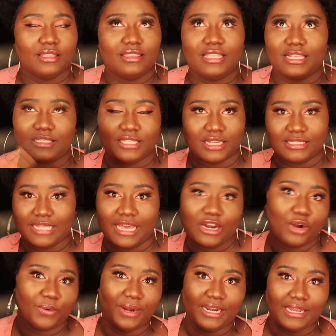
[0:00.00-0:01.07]
This does that
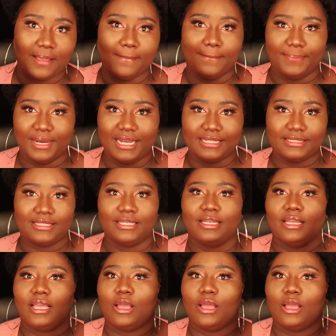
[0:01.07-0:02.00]
already, but